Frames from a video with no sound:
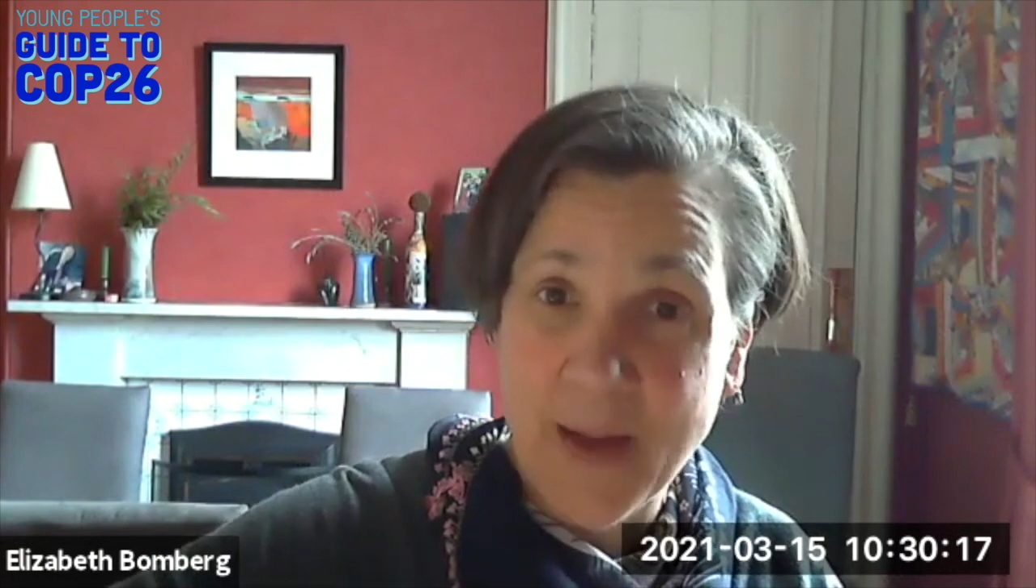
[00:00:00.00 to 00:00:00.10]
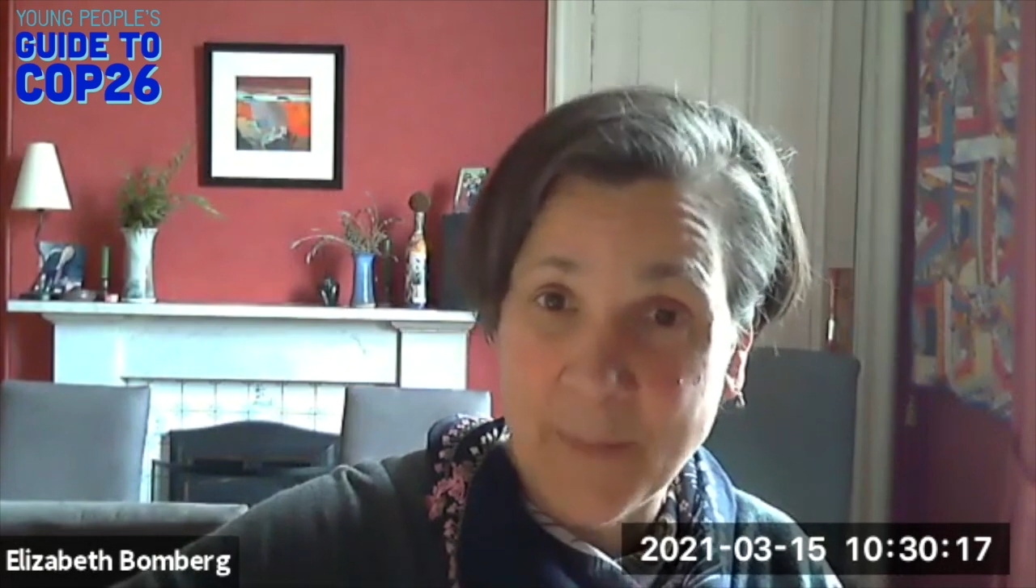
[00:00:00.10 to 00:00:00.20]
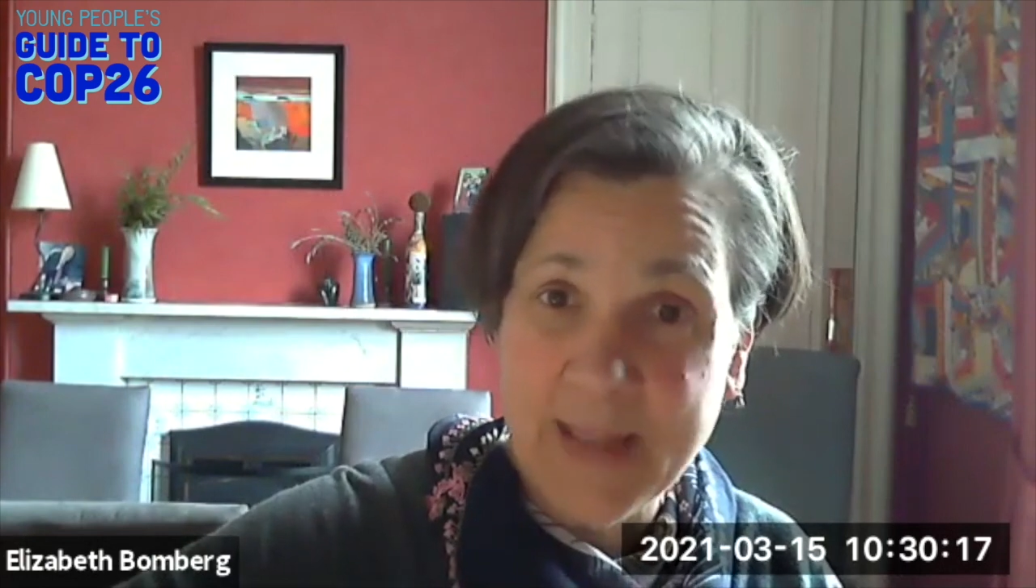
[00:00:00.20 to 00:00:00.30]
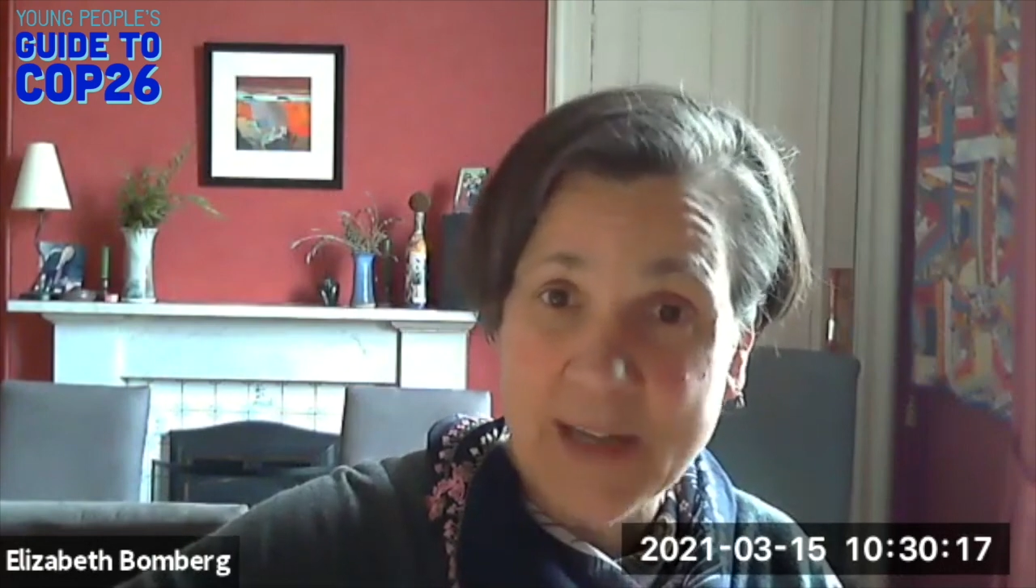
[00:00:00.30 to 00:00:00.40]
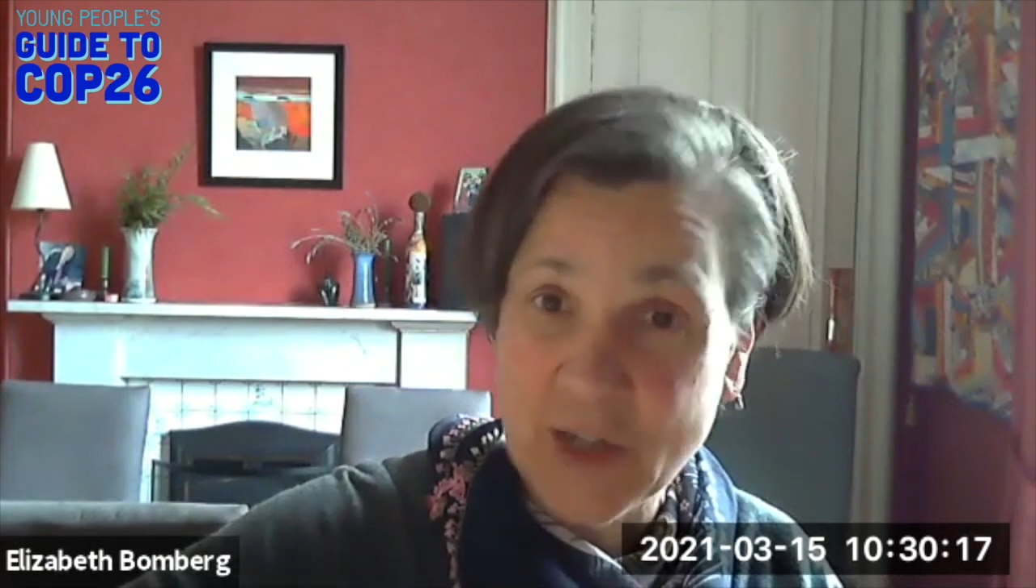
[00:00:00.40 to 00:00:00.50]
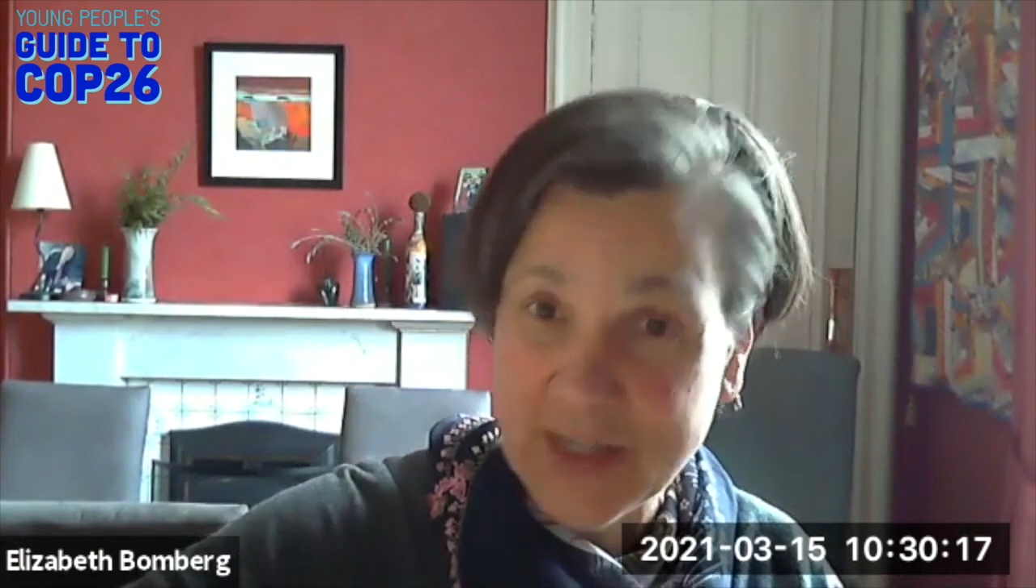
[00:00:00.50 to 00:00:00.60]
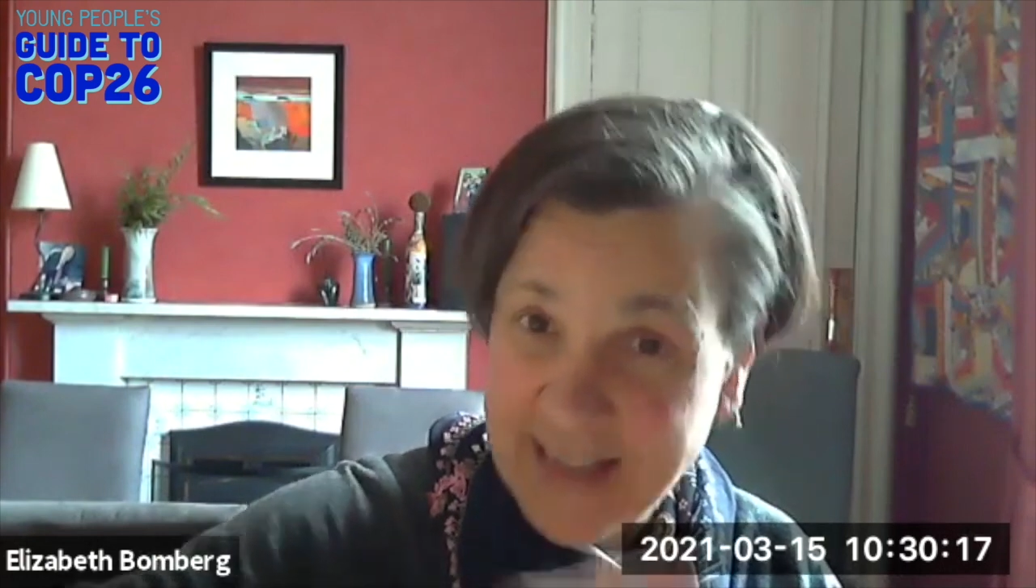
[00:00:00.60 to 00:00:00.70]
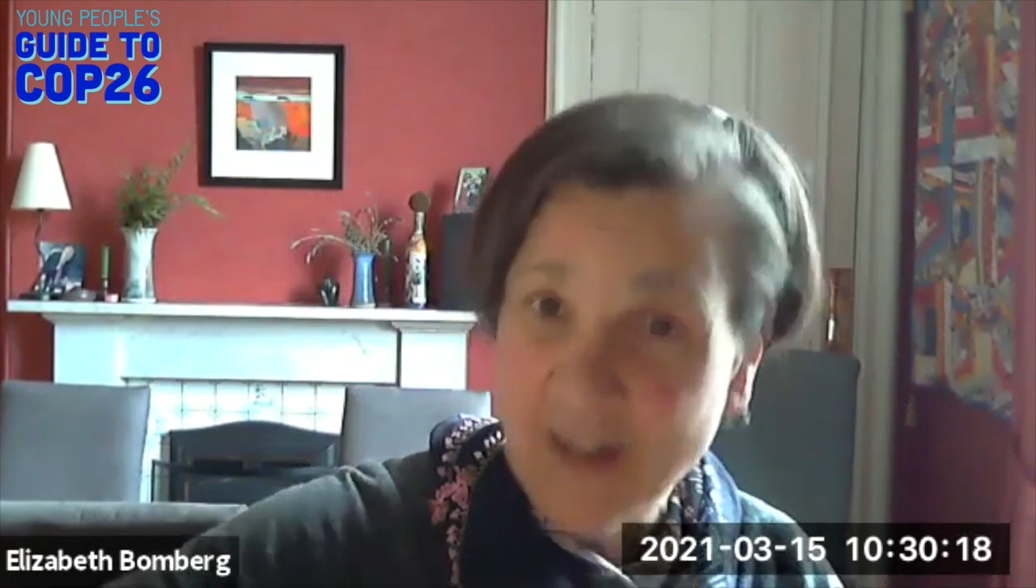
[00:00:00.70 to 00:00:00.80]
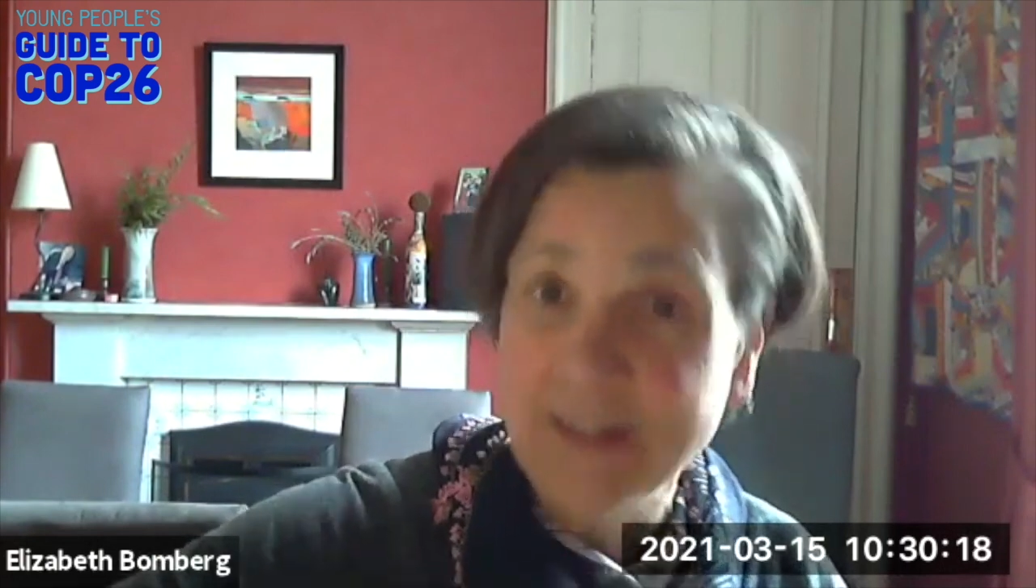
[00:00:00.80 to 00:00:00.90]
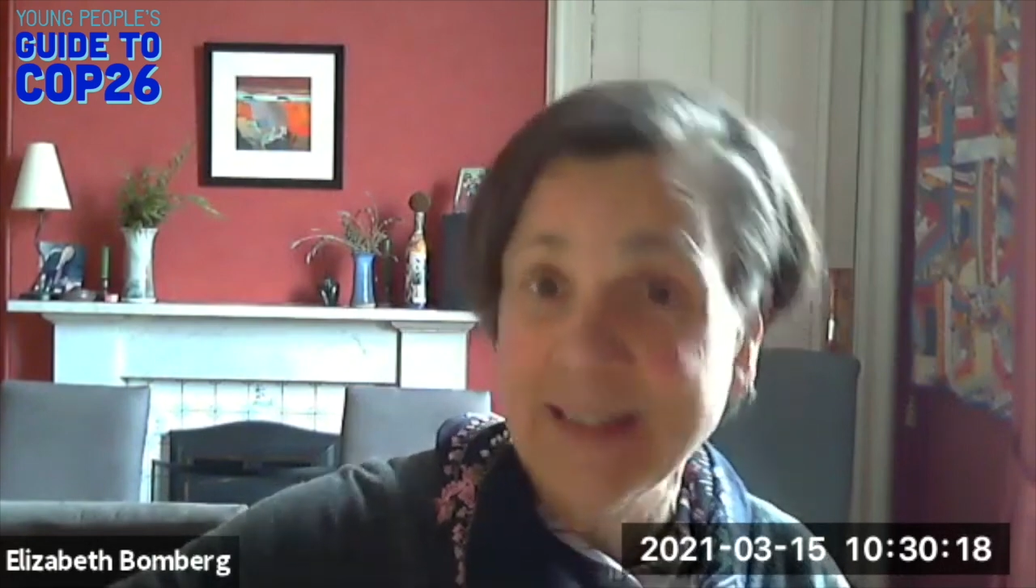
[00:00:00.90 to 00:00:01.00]
pledges,
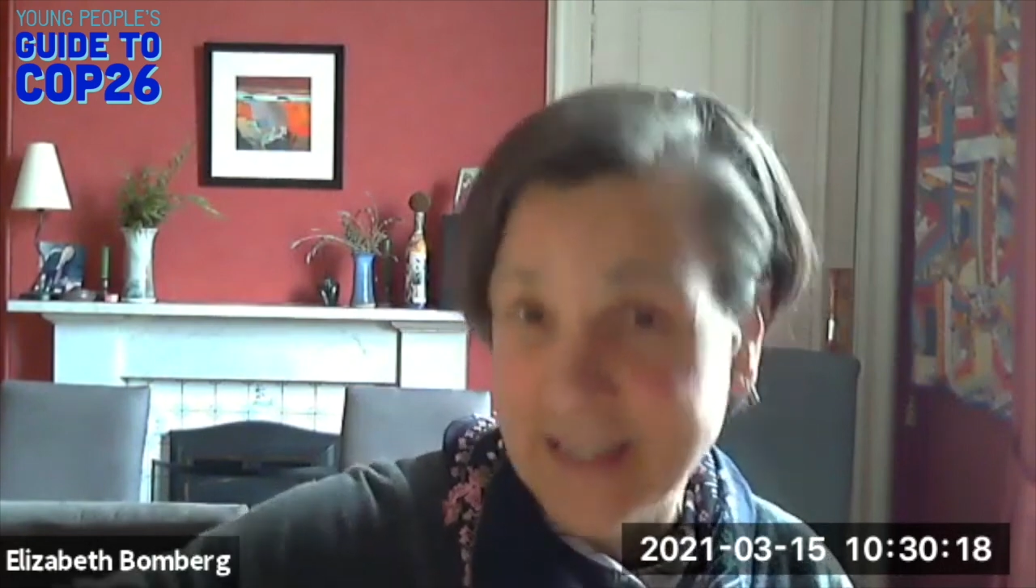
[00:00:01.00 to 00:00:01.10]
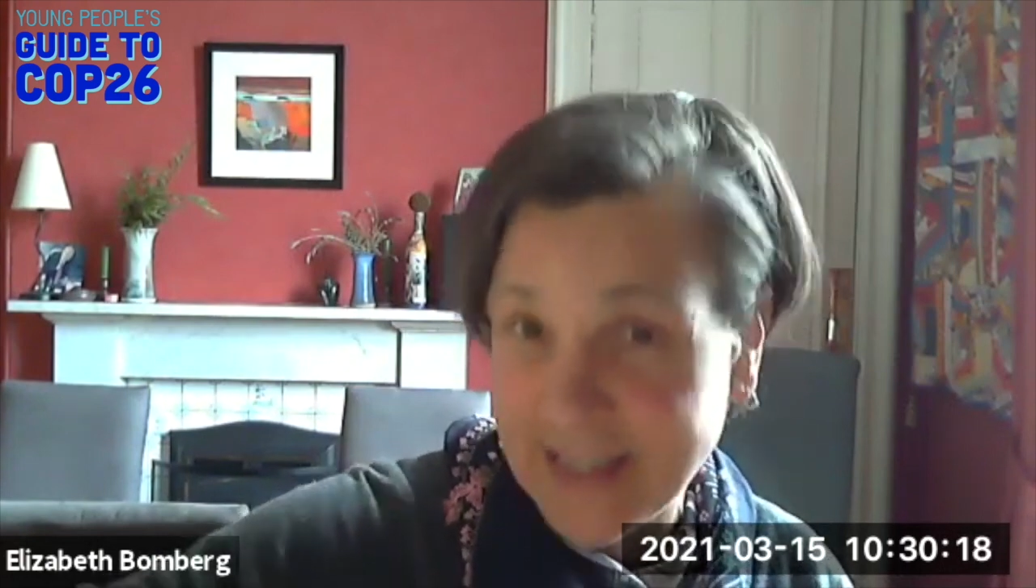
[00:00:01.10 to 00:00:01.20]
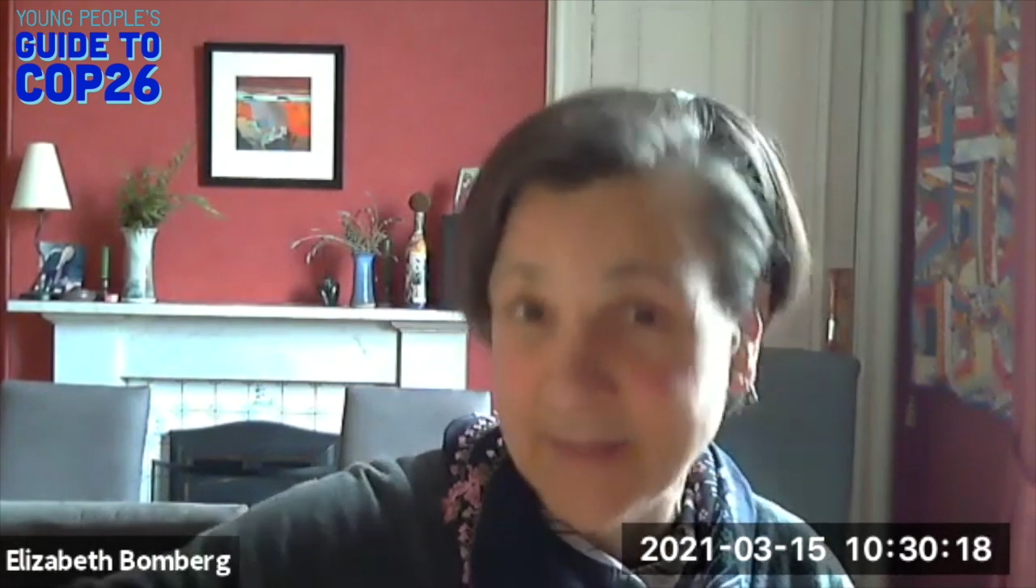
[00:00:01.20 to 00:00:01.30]
that all needs to